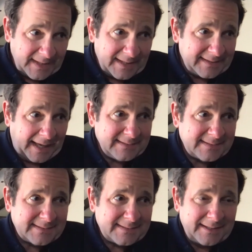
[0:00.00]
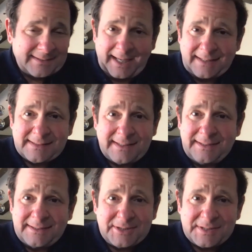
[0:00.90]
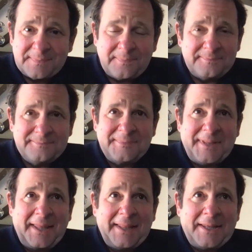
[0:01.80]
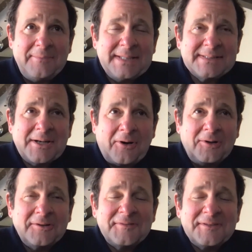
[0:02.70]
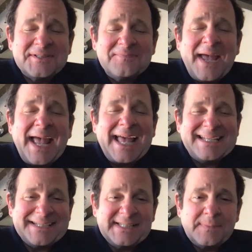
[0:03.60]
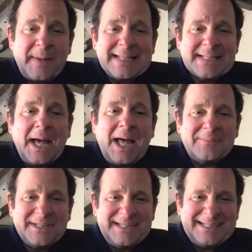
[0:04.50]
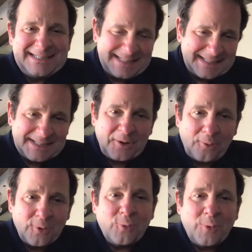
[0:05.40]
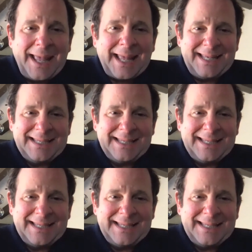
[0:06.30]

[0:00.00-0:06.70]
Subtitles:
that's gonna just that means that all of the demand is pent up. It didn't go away.